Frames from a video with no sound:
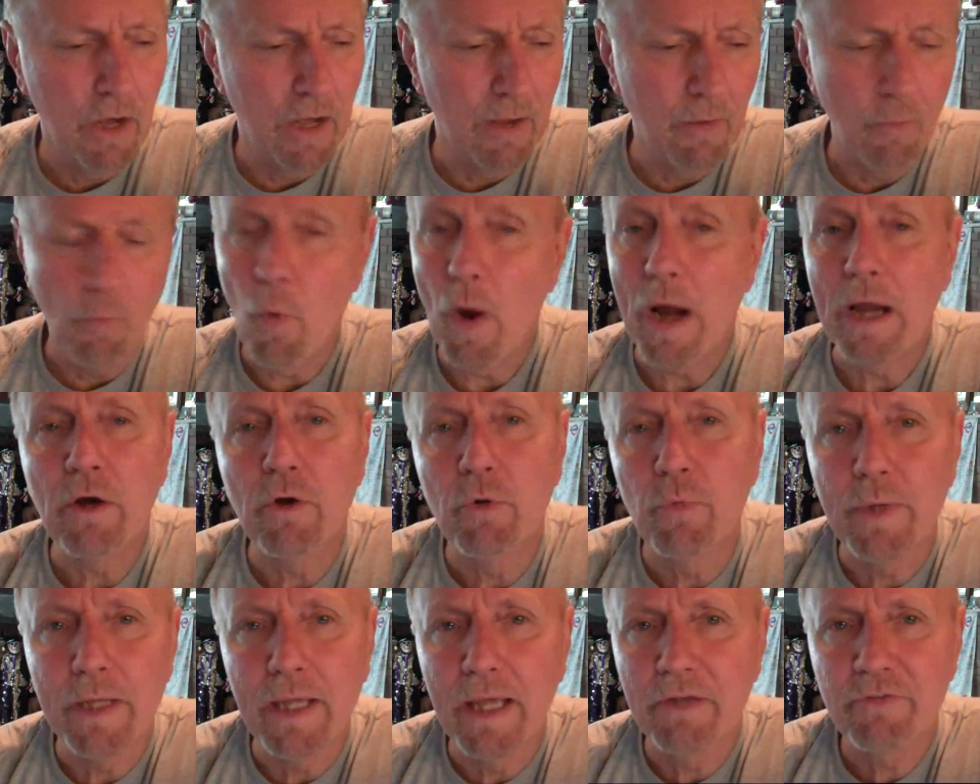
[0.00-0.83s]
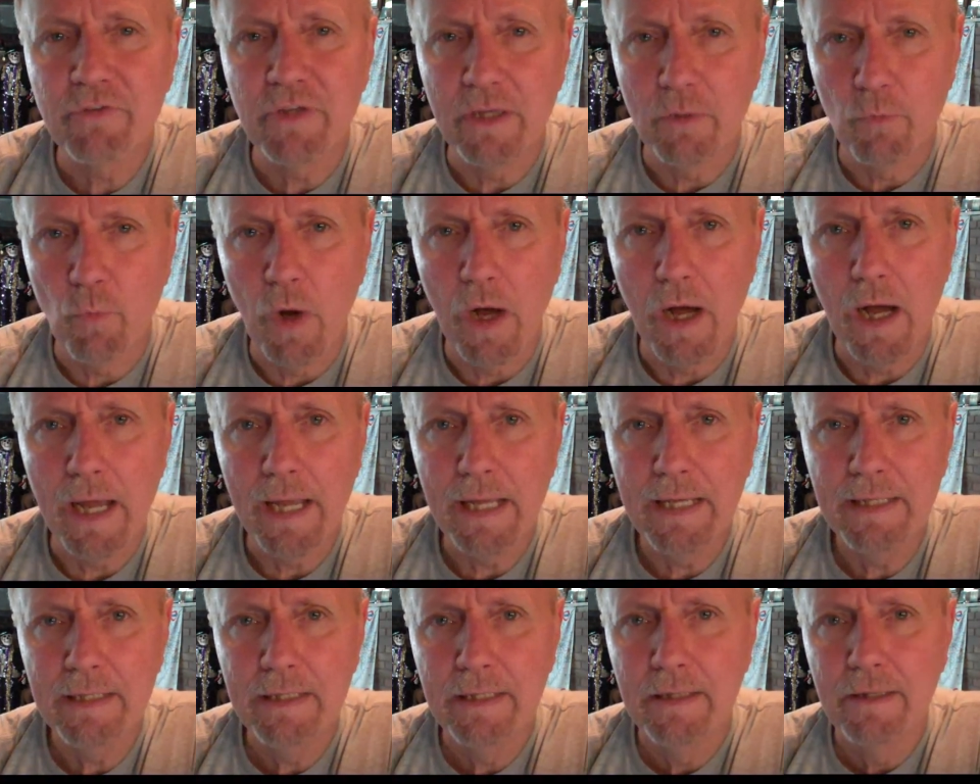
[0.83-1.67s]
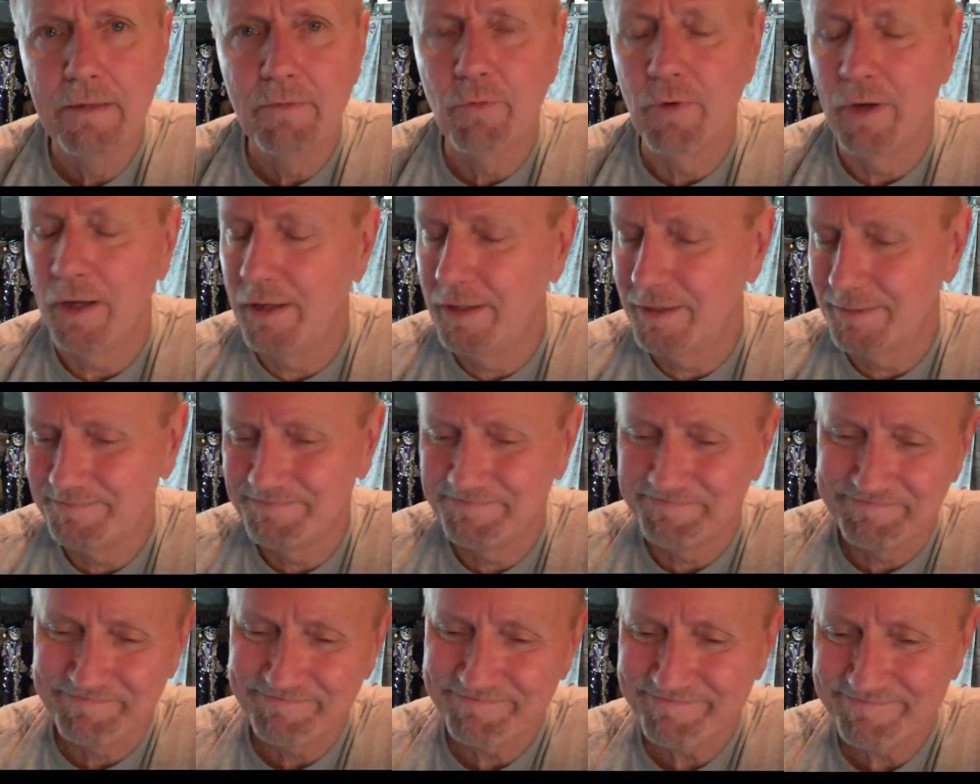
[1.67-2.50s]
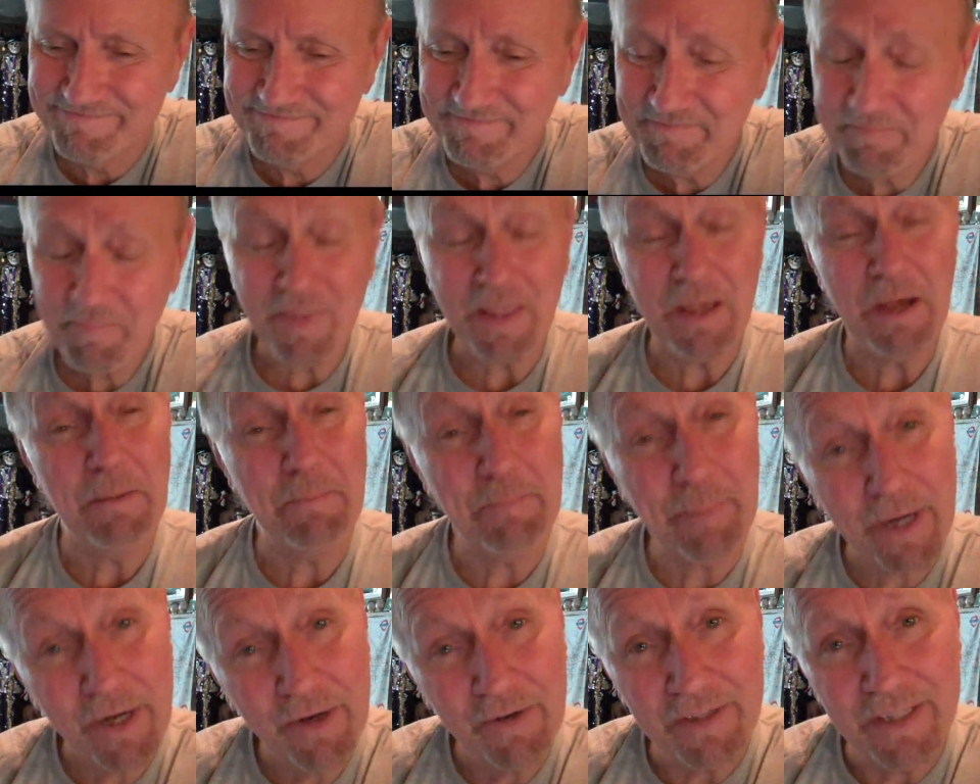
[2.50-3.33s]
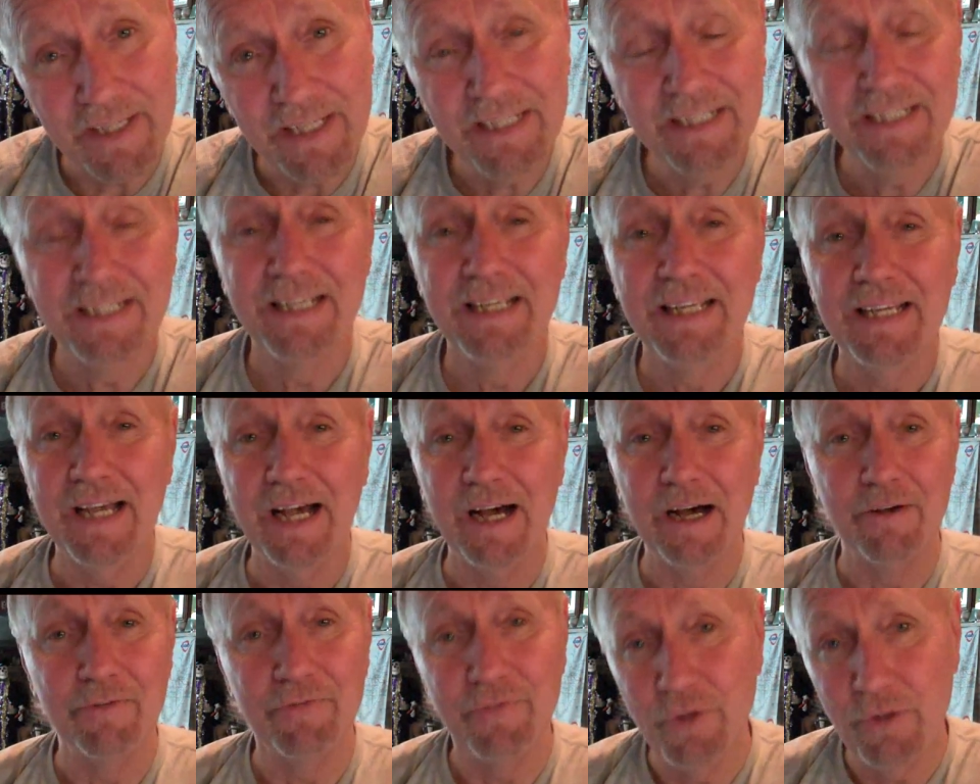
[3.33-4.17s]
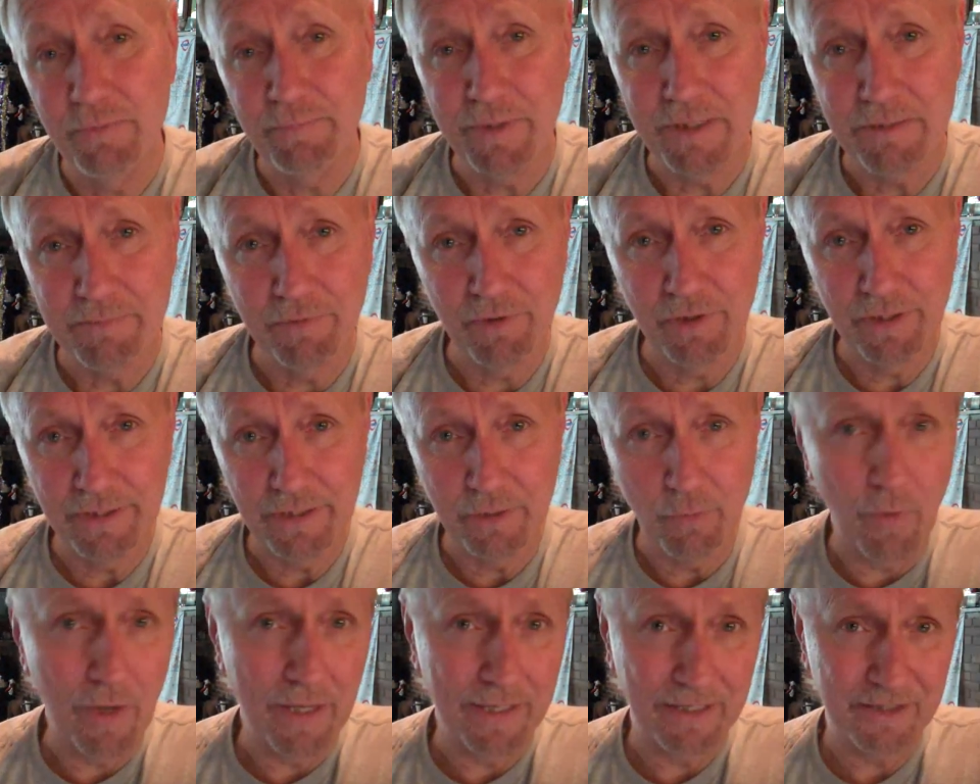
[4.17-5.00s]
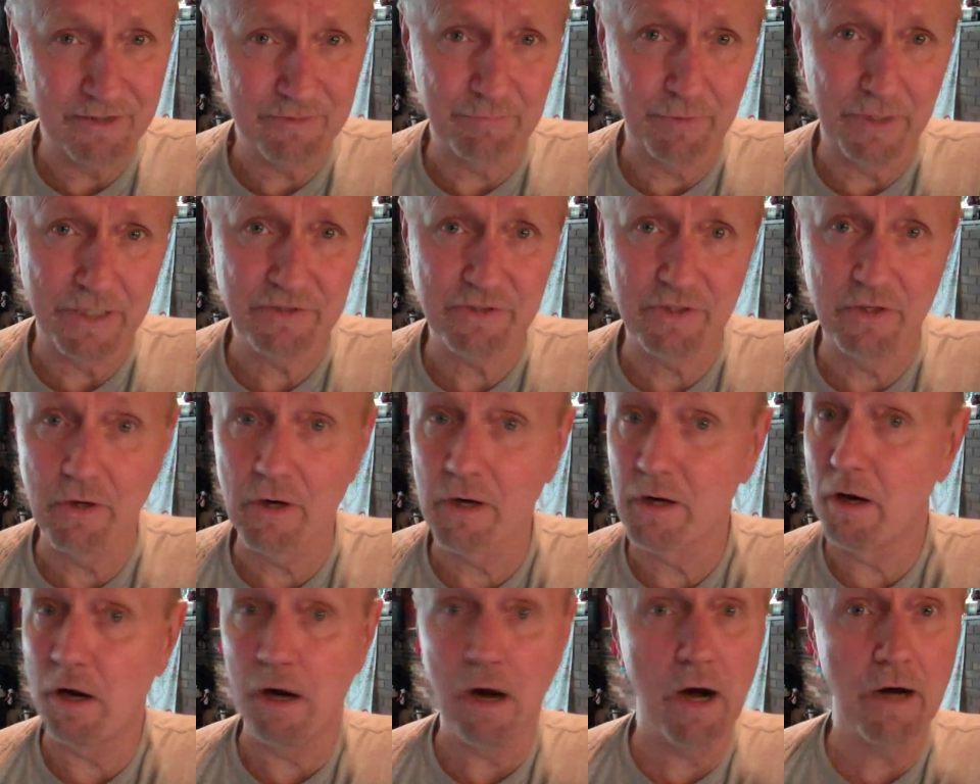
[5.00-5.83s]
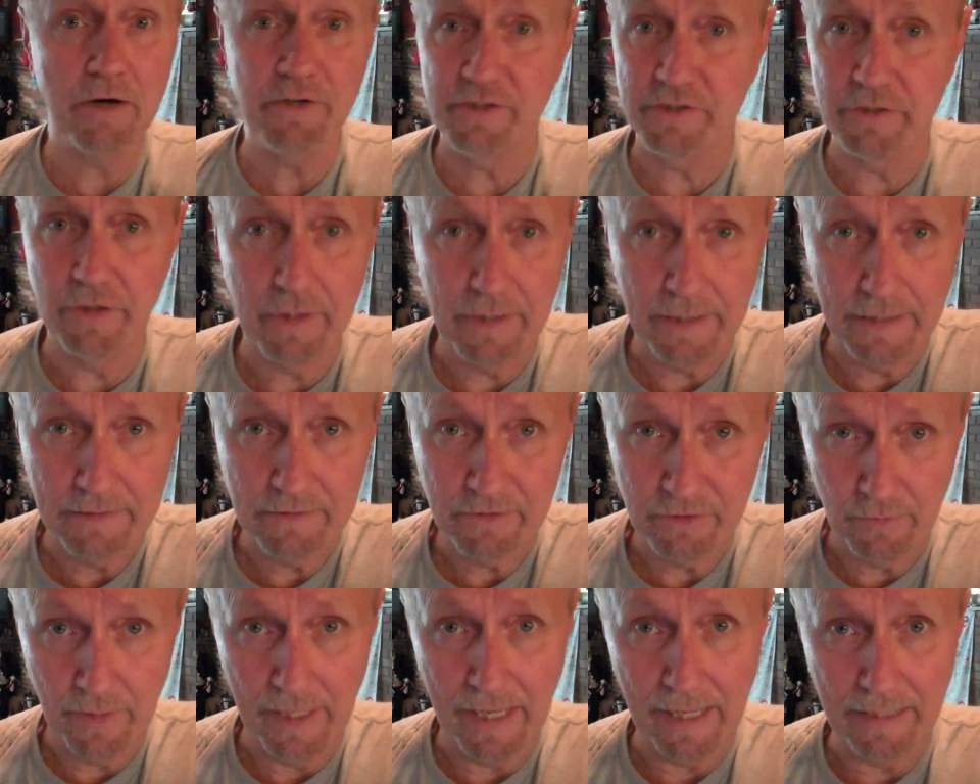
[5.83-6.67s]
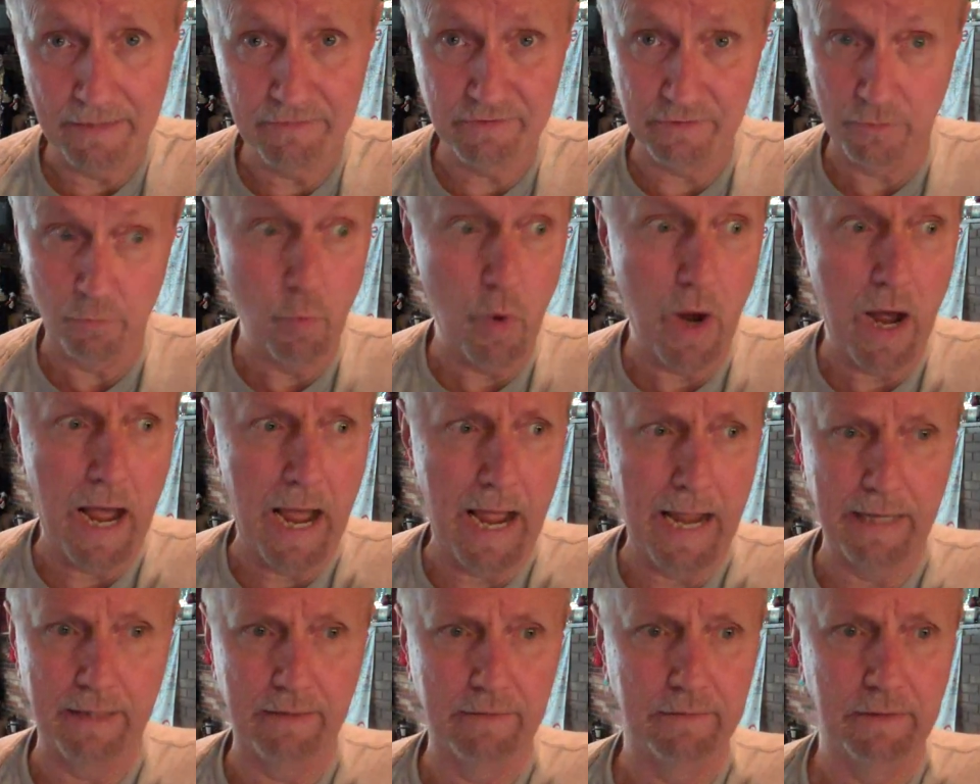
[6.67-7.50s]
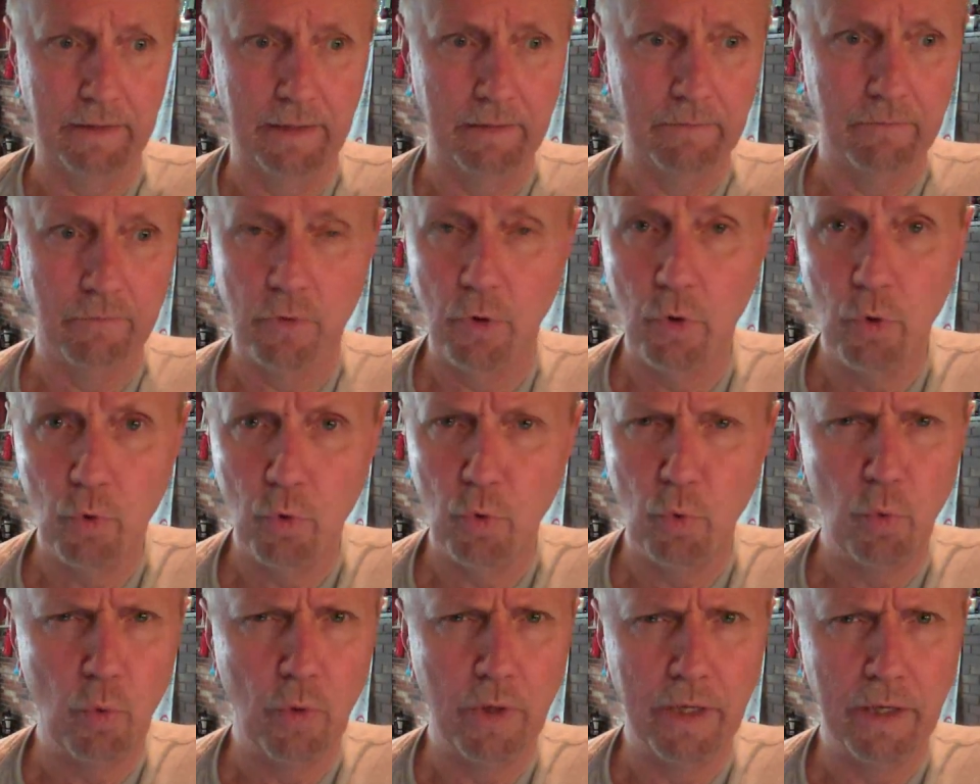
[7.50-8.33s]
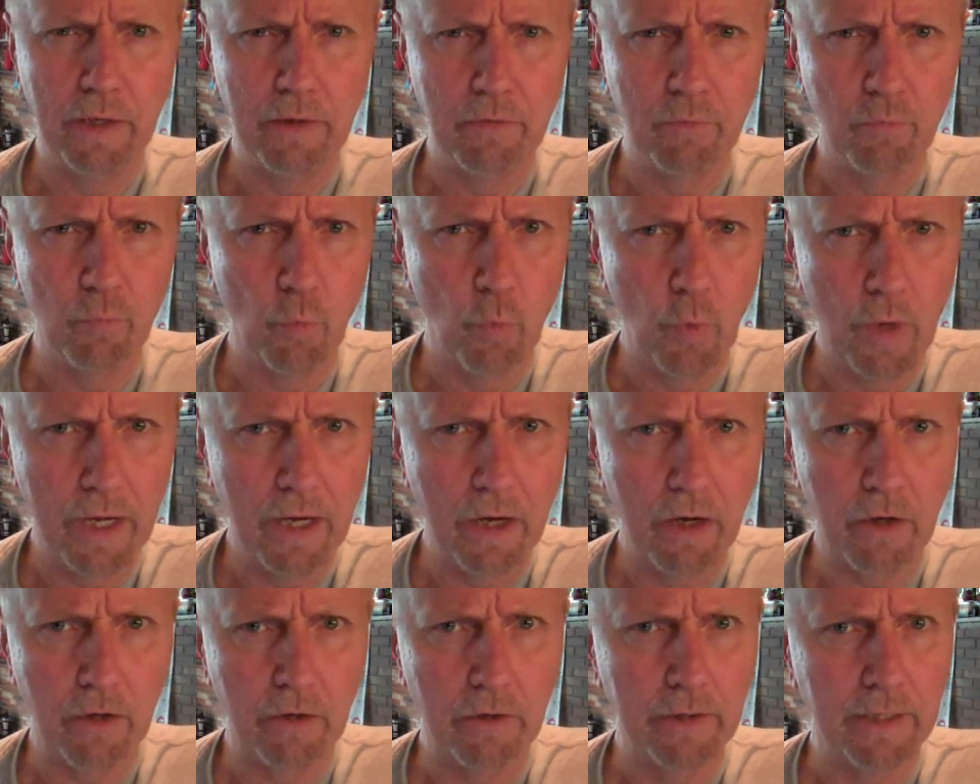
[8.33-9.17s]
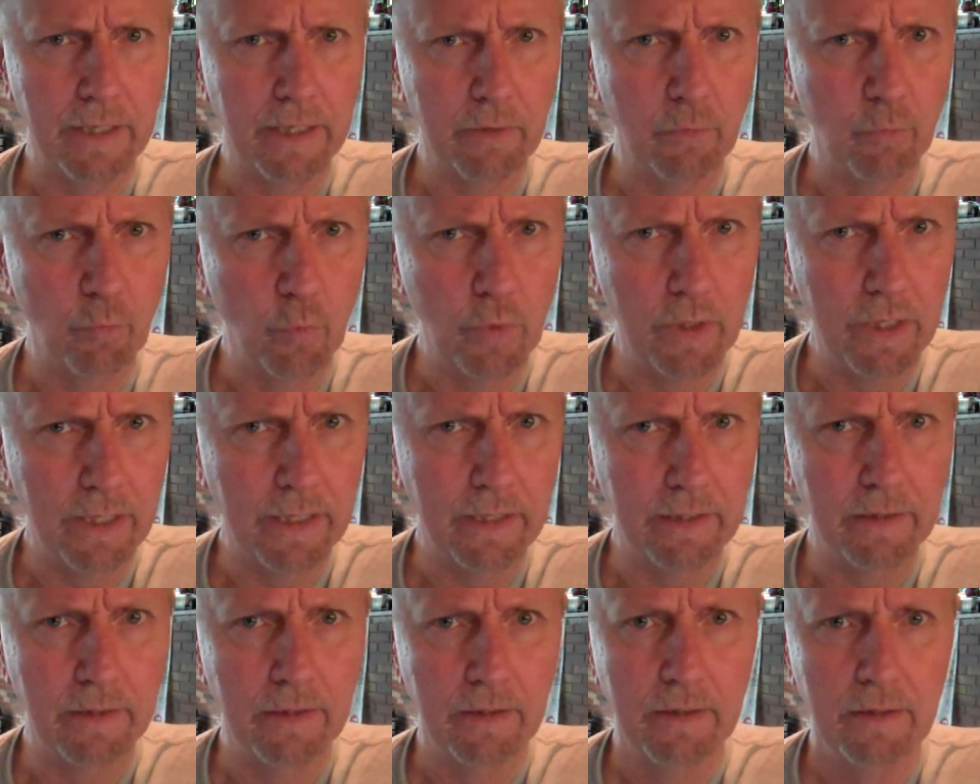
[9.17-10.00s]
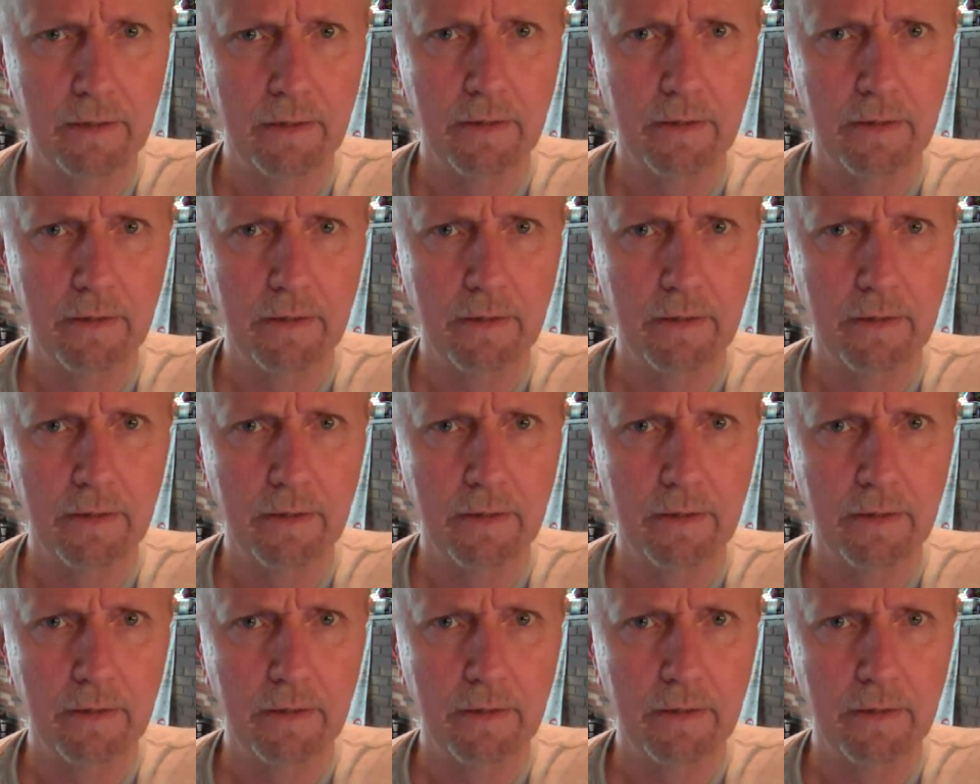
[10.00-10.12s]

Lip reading: Why aren't we asking why? Well, apparently, a few people in the White House press corps are starting to ask why and who and where and when.